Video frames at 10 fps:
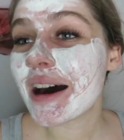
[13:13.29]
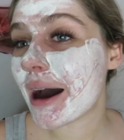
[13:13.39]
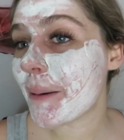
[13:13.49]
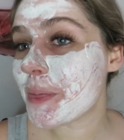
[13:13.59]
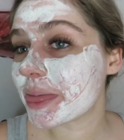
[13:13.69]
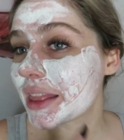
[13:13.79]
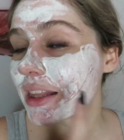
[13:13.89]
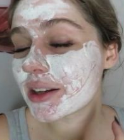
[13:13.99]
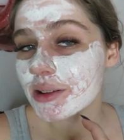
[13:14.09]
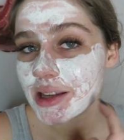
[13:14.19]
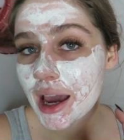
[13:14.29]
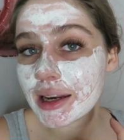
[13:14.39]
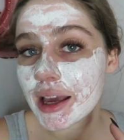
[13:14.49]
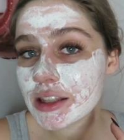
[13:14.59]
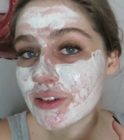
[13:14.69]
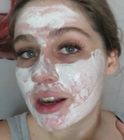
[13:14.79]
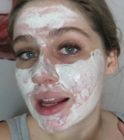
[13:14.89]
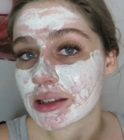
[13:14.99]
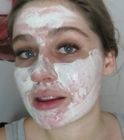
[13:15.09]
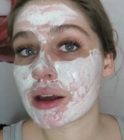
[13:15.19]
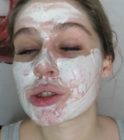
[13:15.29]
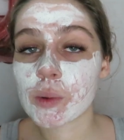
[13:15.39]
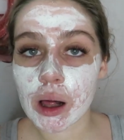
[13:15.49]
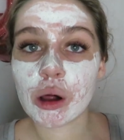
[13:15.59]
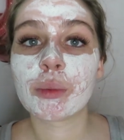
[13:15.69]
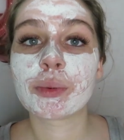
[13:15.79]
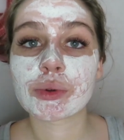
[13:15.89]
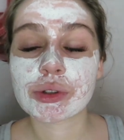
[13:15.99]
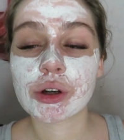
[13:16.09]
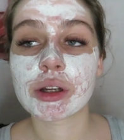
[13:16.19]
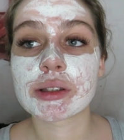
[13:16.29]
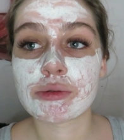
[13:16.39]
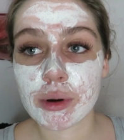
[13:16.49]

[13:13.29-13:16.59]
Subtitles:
the little tiny exfoliator things will help also